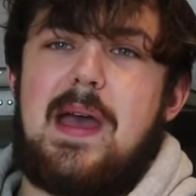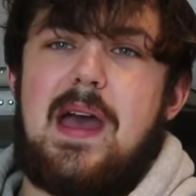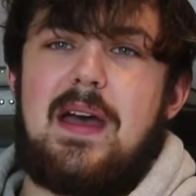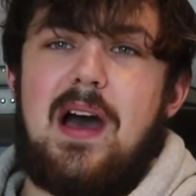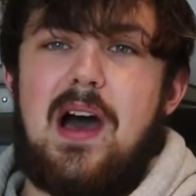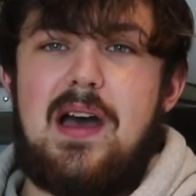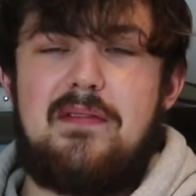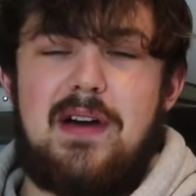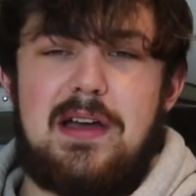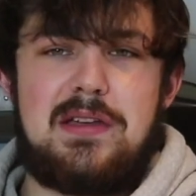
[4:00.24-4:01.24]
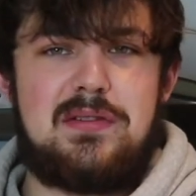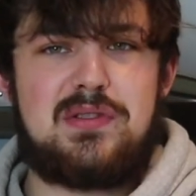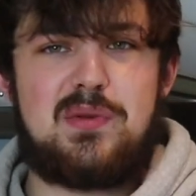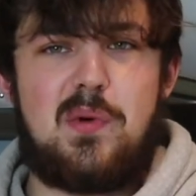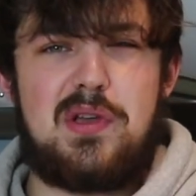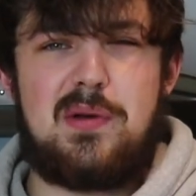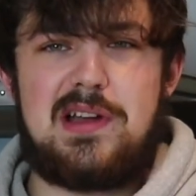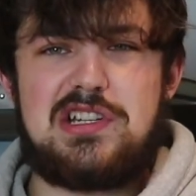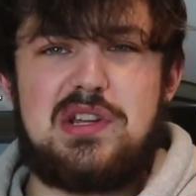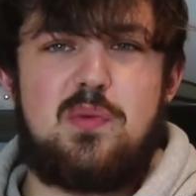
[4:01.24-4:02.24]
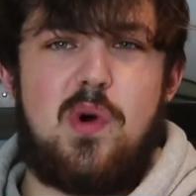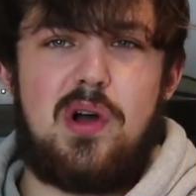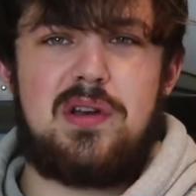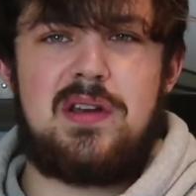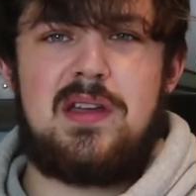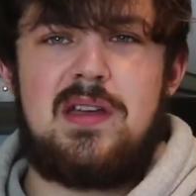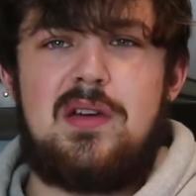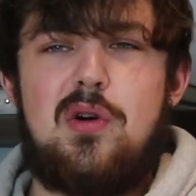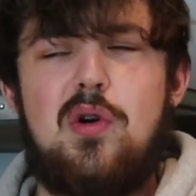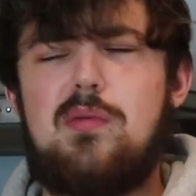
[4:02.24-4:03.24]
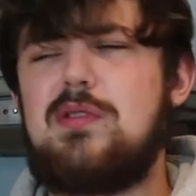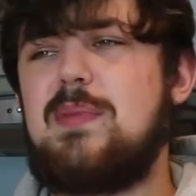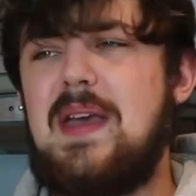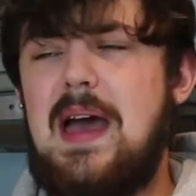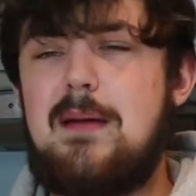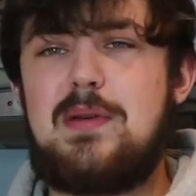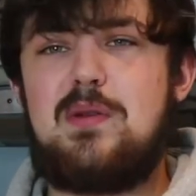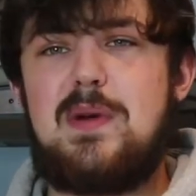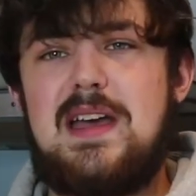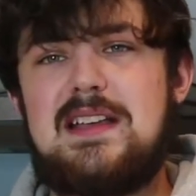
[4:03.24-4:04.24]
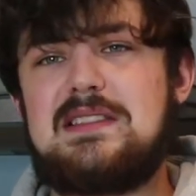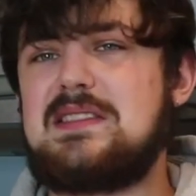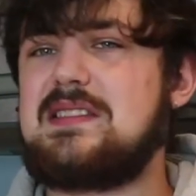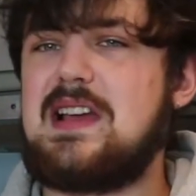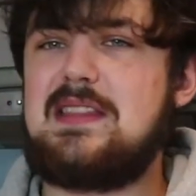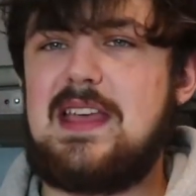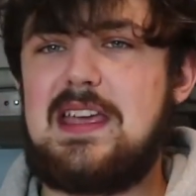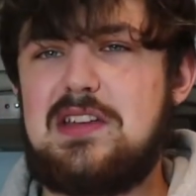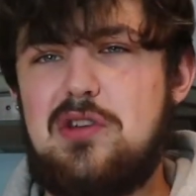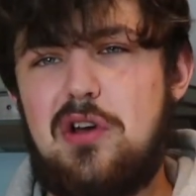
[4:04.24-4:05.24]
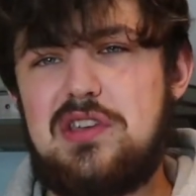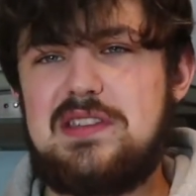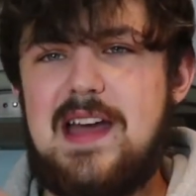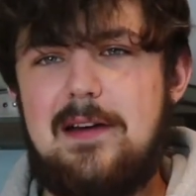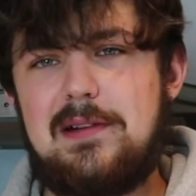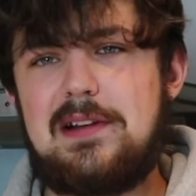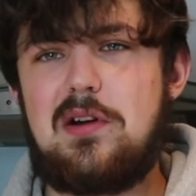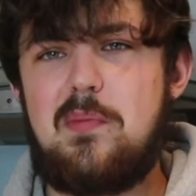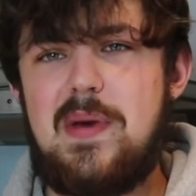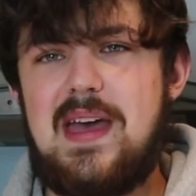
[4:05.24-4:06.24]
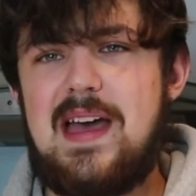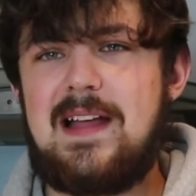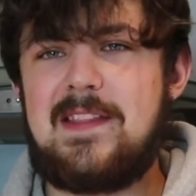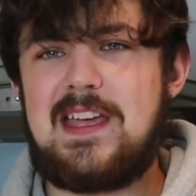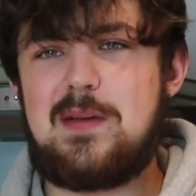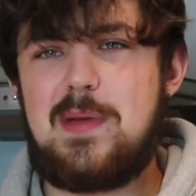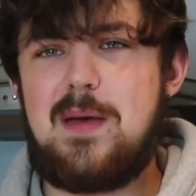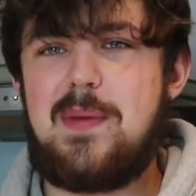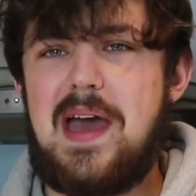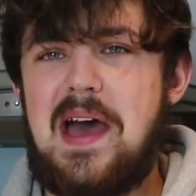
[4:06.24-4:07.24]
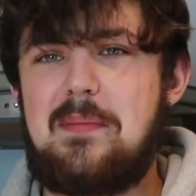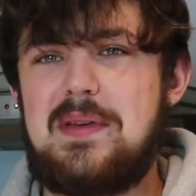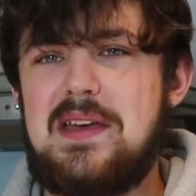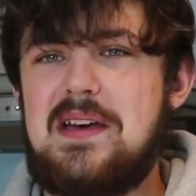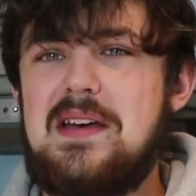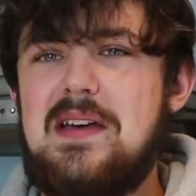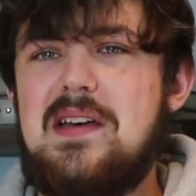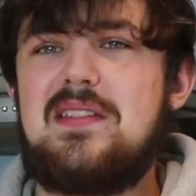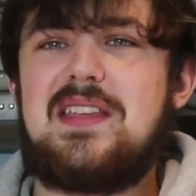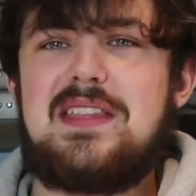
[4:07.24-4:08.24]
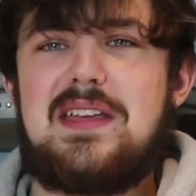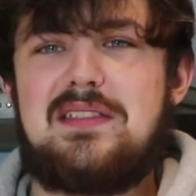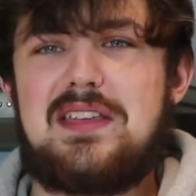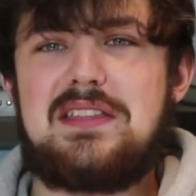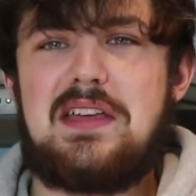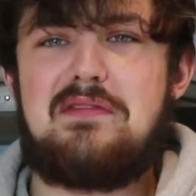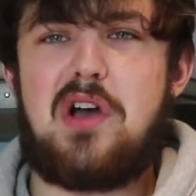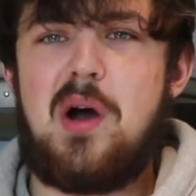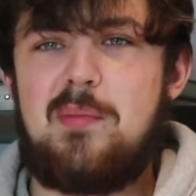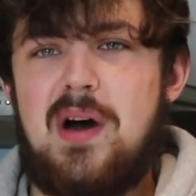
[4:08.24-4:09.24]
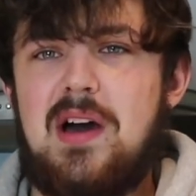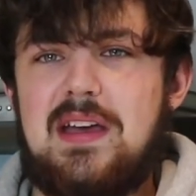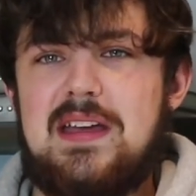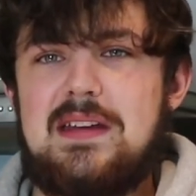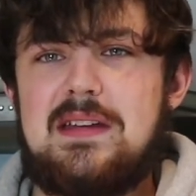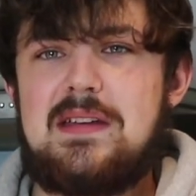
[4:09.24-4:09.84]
at a higher value to what you actually want or would be happy with, so then they can knock you down a little bit and they can be a bit happier that they think they've got a bargain.